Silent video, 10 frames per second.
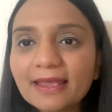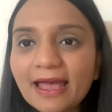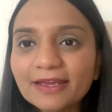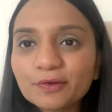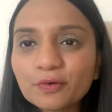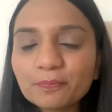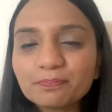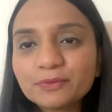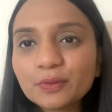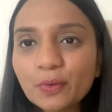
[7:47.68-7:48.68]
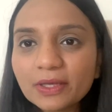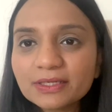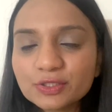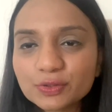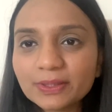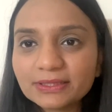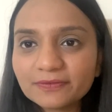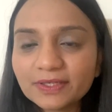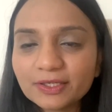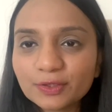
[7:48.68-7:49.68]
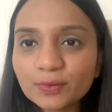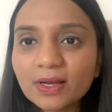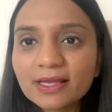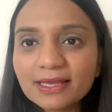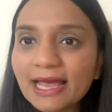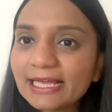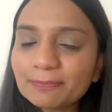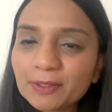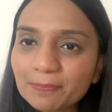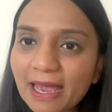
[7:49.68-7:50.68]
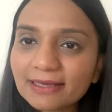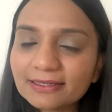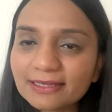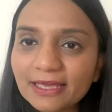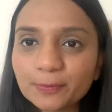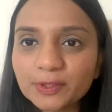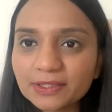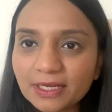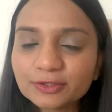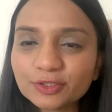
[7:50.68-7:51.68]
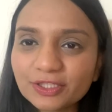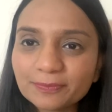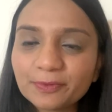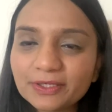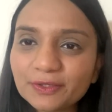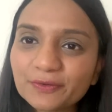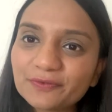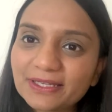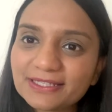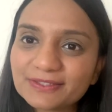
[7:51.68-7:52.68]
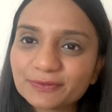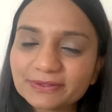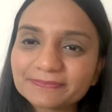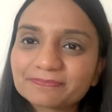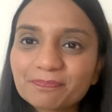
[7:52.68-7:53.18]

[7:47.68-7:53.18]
I hope you all enjoyed the video. I'll be back again with another video very soon.